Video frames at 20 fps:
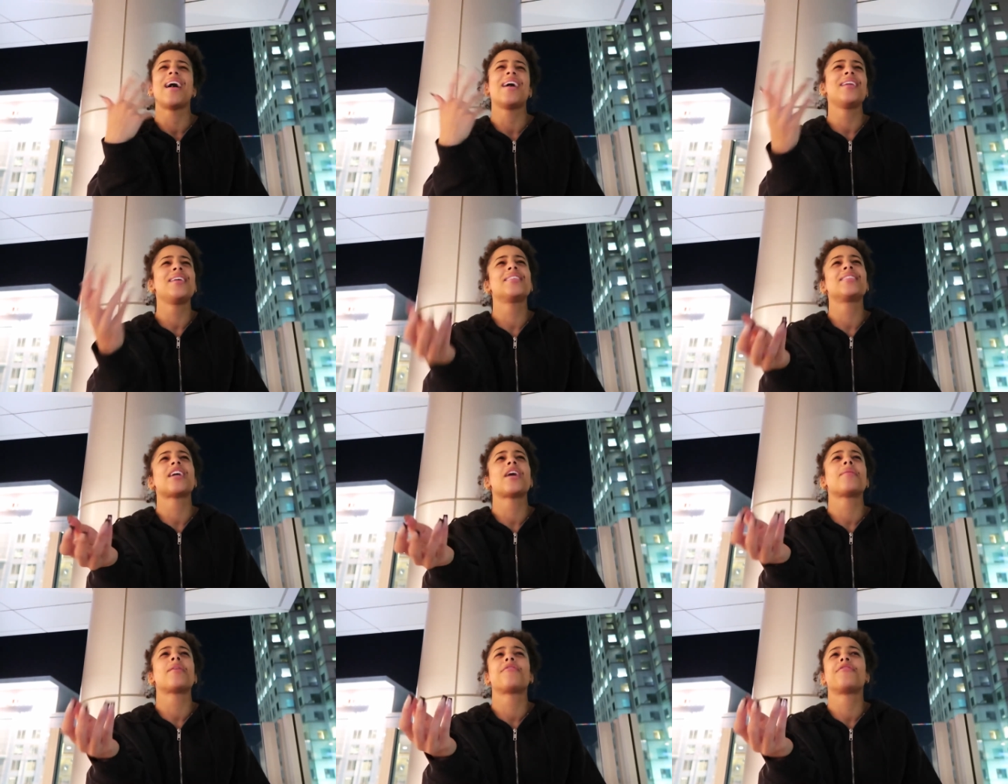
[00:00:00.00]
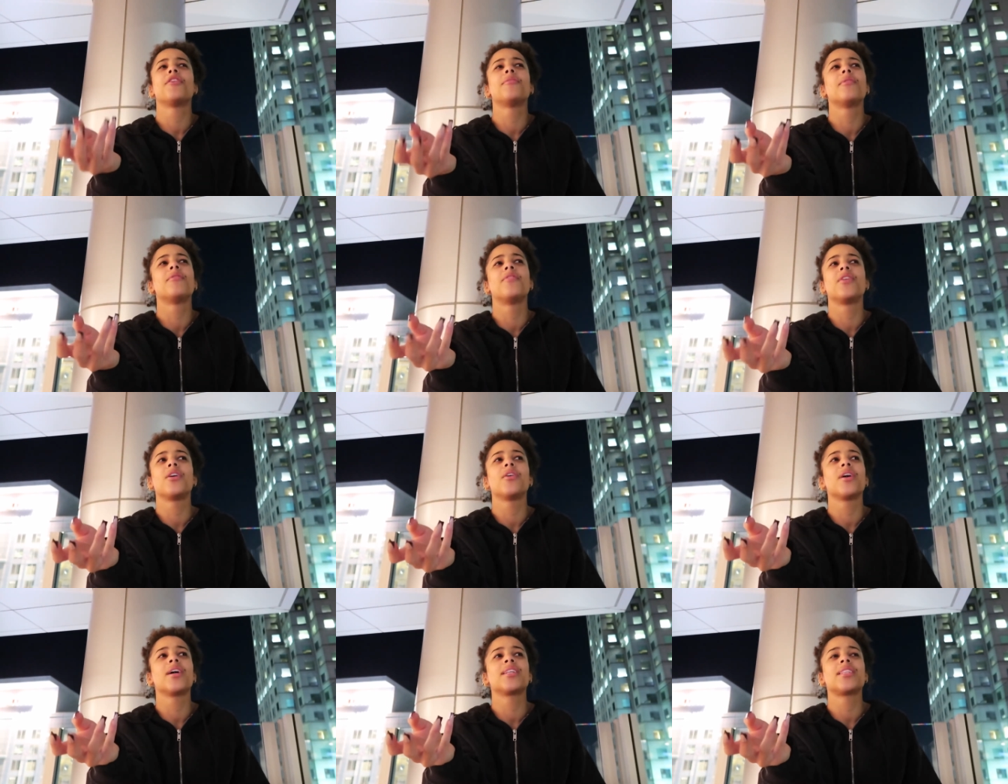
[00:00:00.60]
anytime I film a
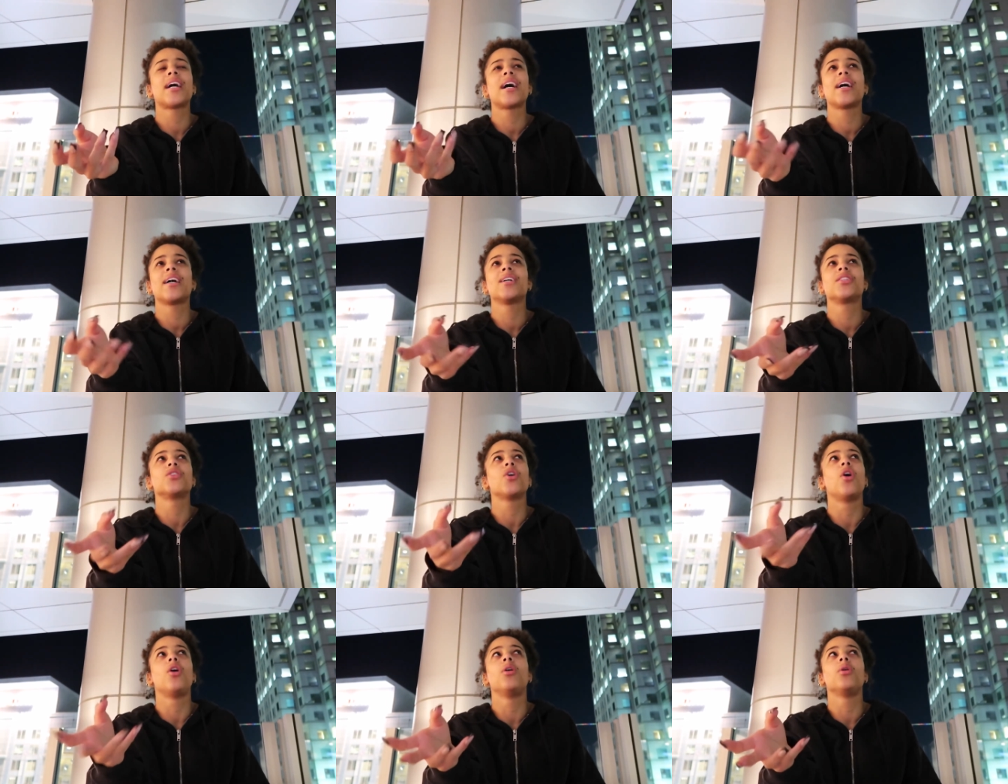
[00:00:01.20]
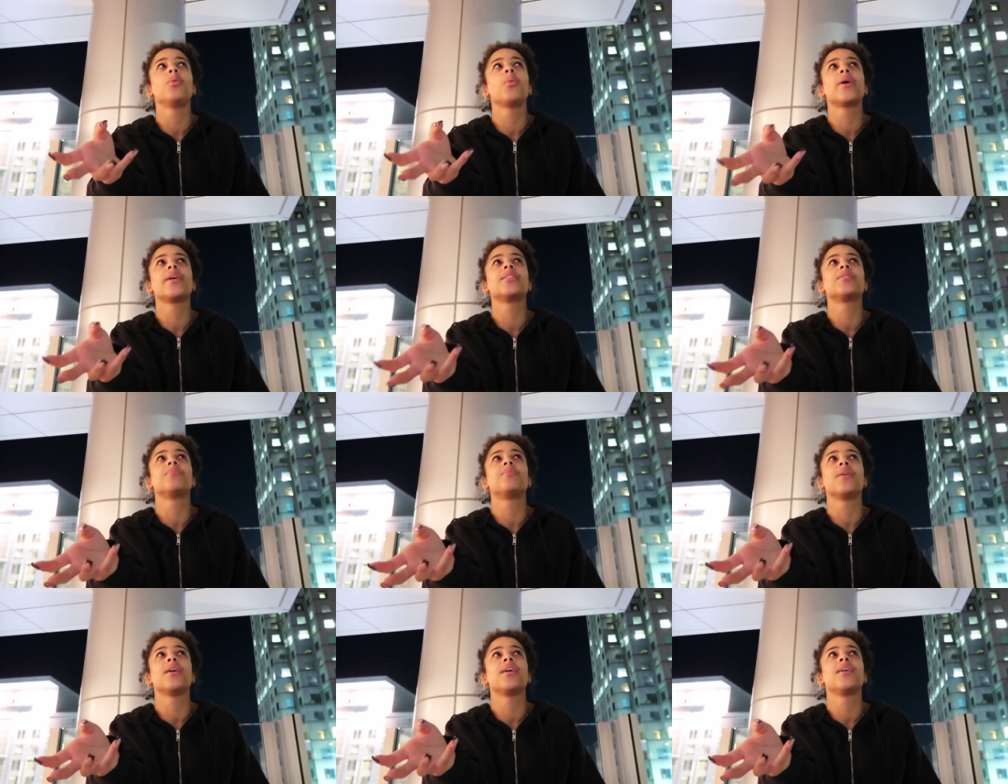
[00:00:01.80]
video like that, it's
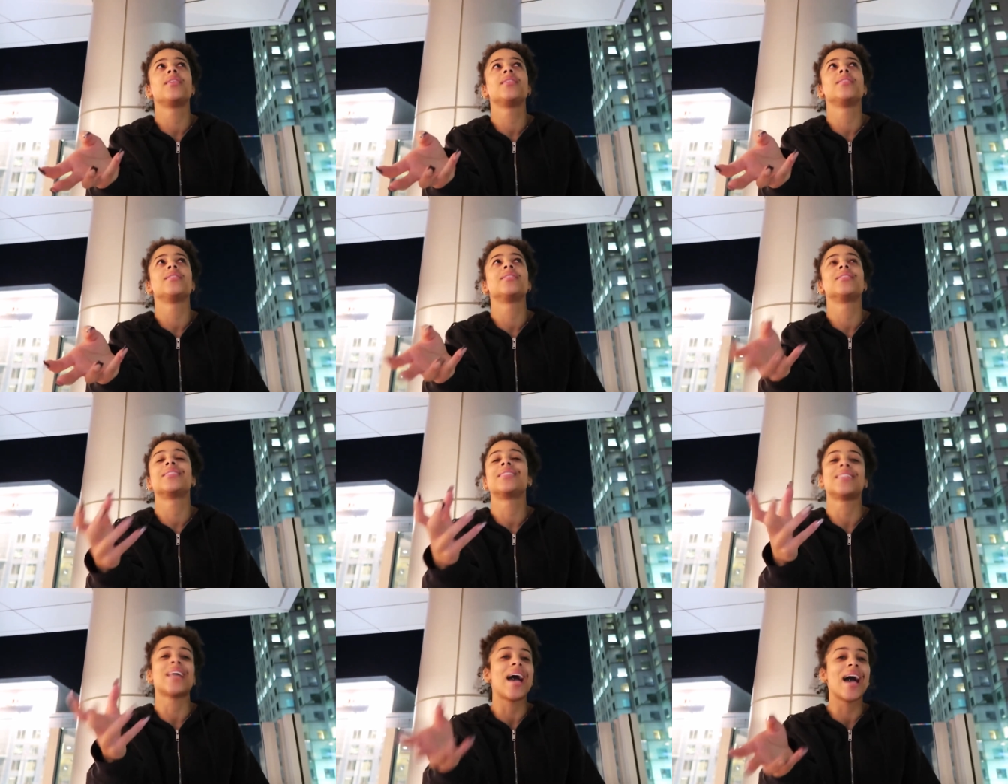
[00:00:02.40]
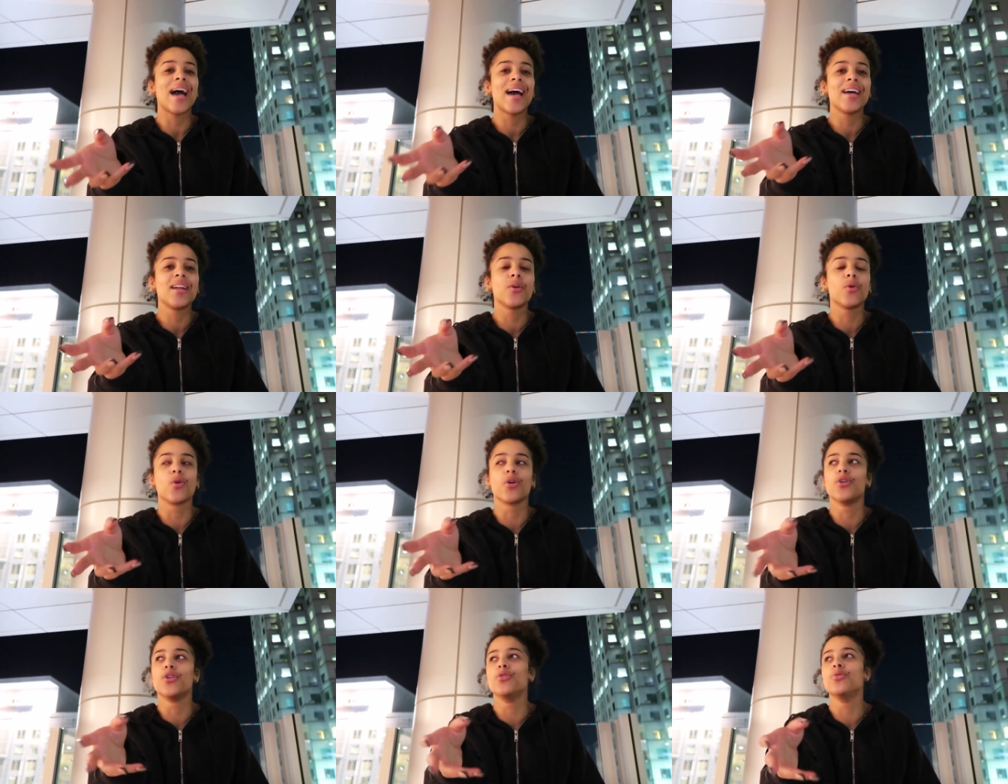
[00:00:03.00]
always been sad
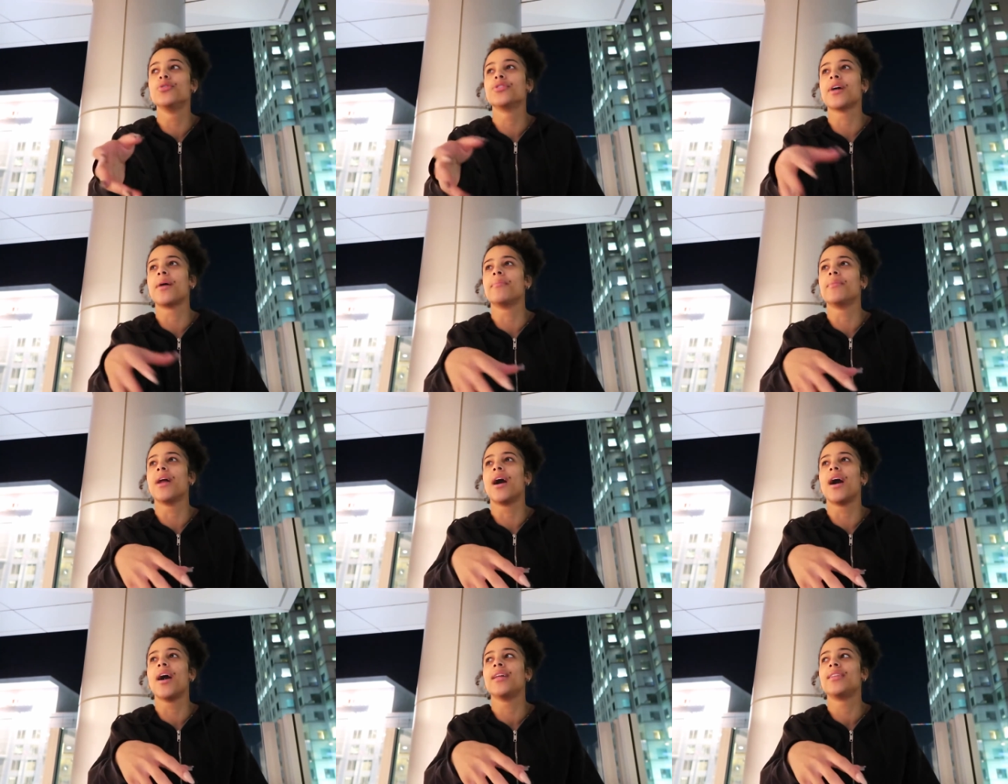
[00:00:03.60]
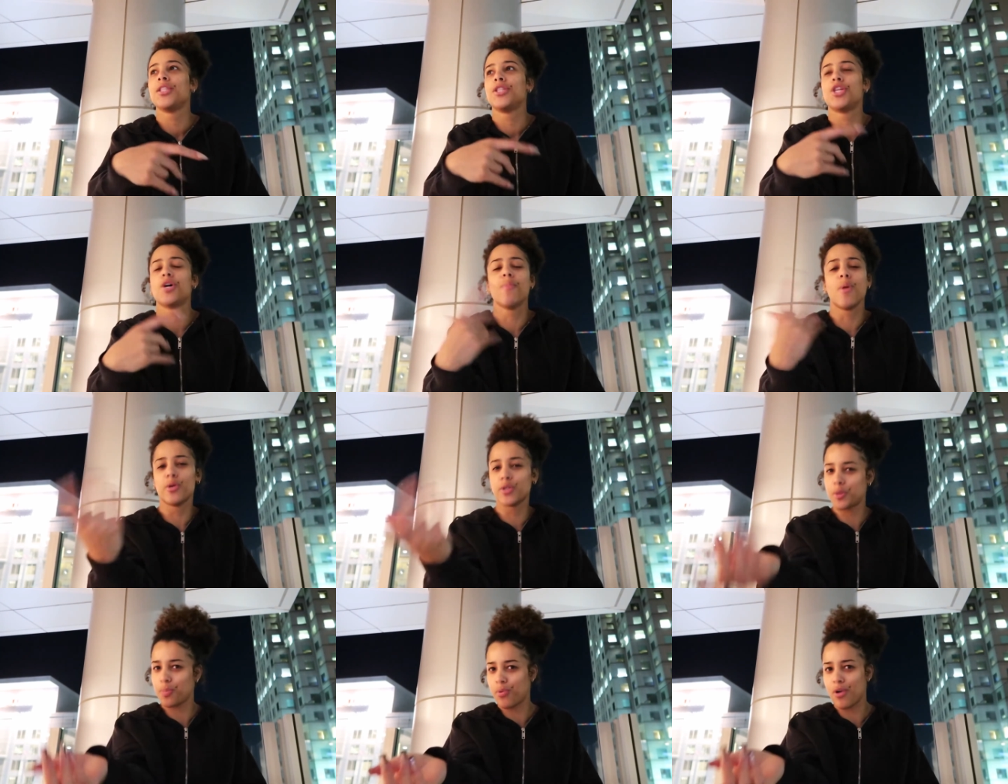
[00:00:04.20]
or news I'm not the
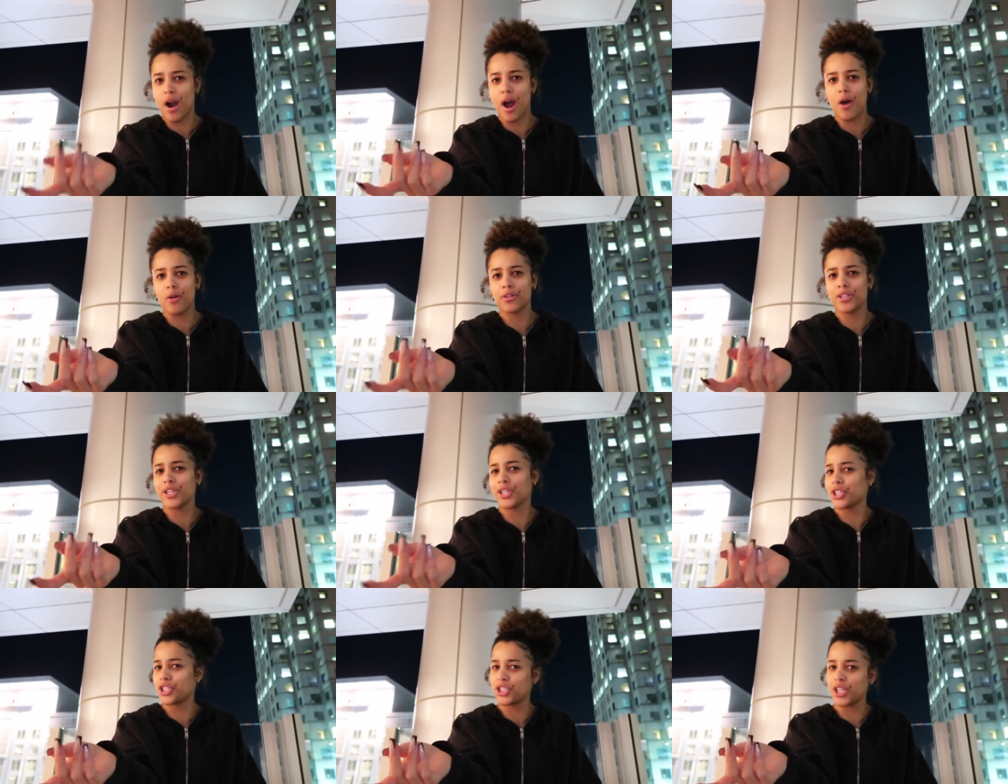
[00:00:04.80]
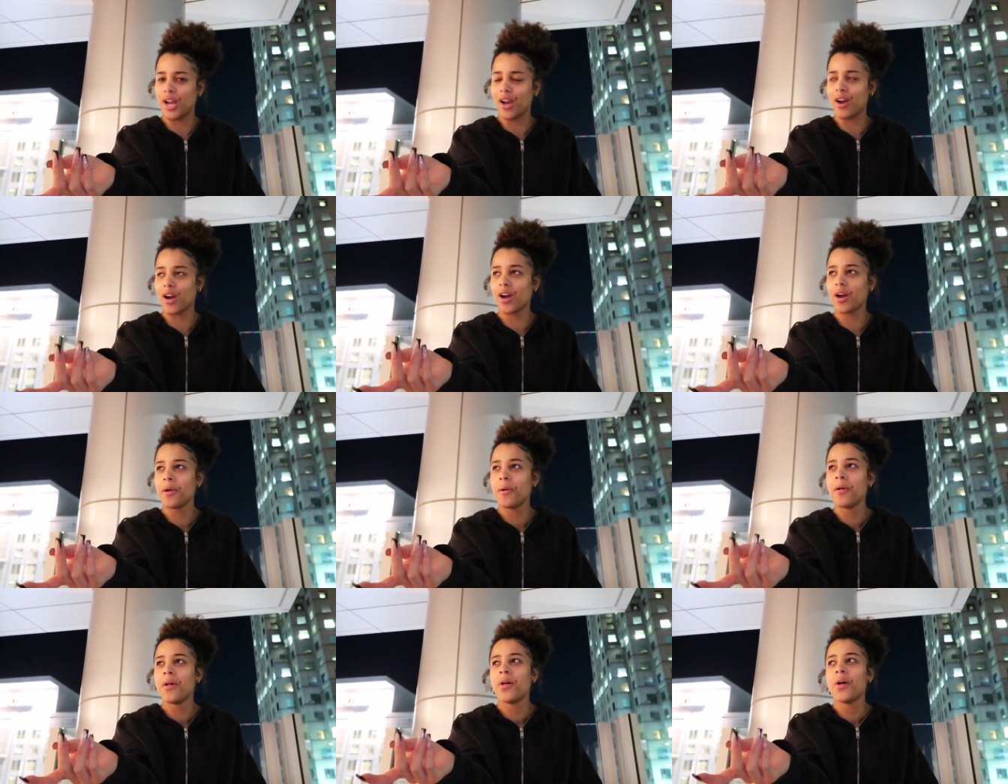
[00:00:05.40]
most proud to
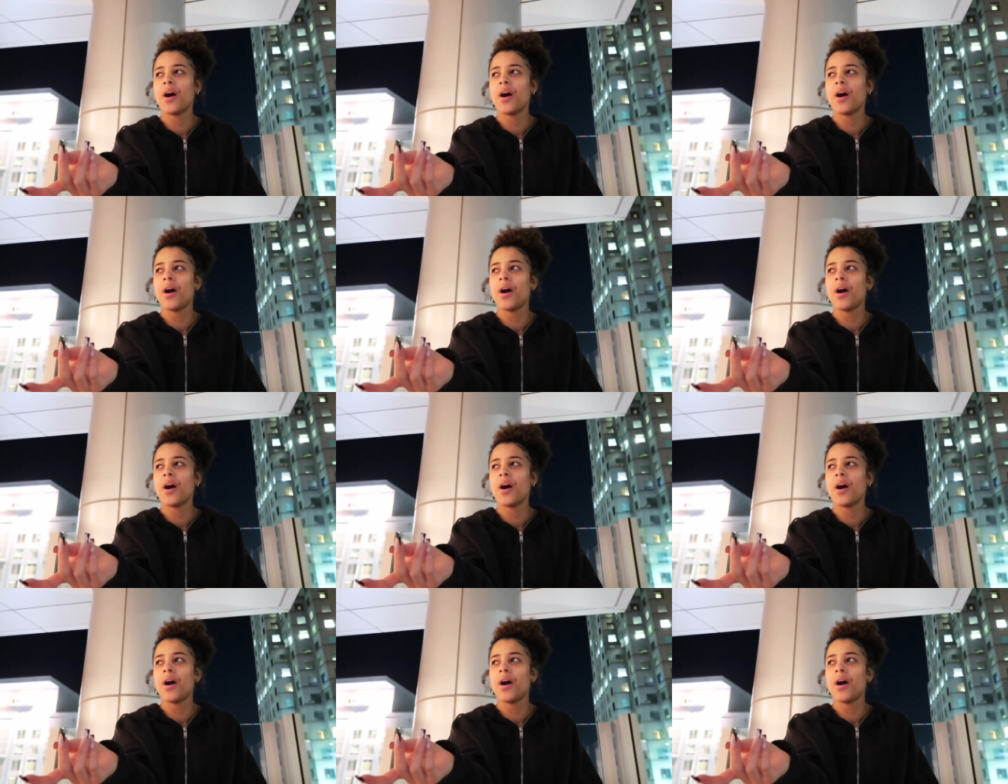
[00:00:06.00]
share.